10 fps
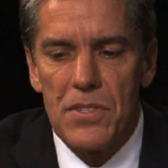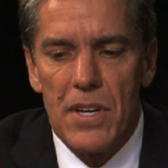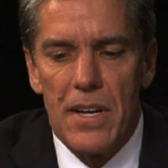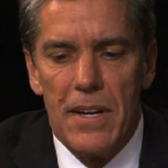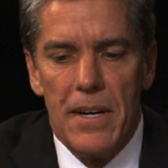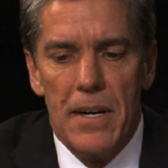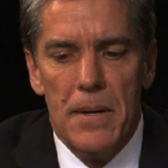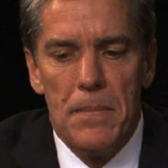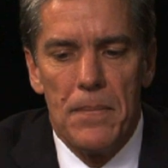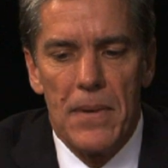as
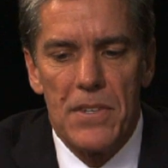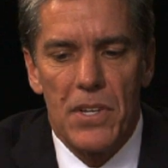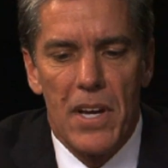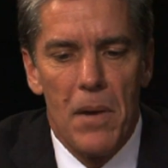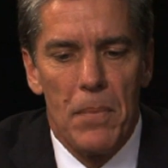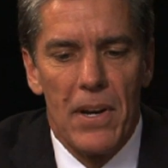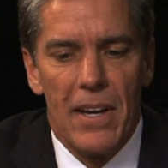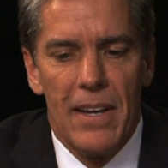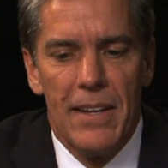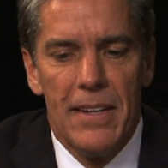a
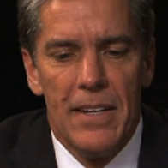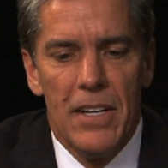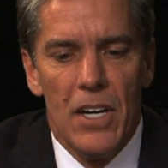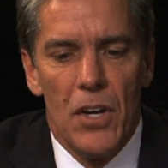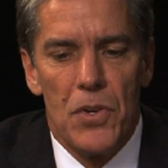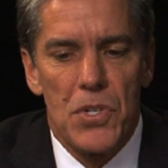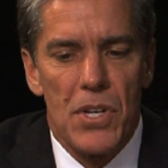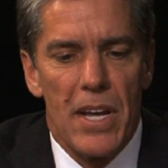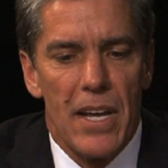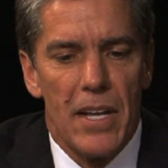company
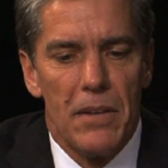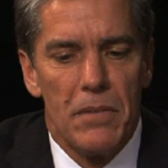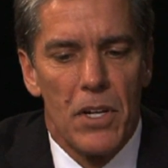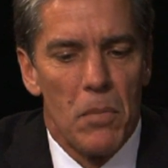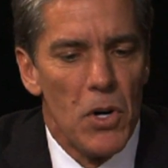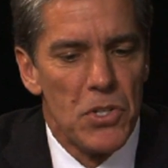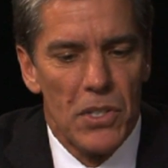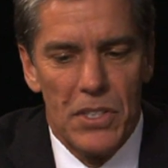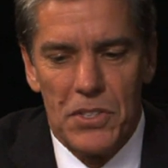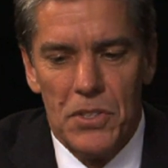understand
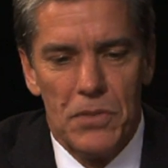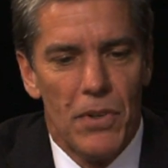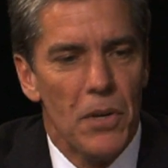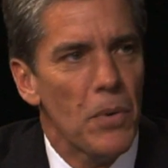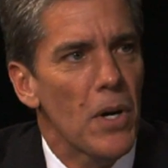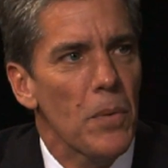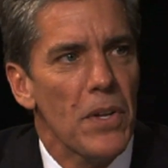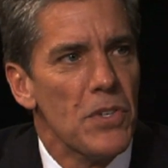commercial issues very well. We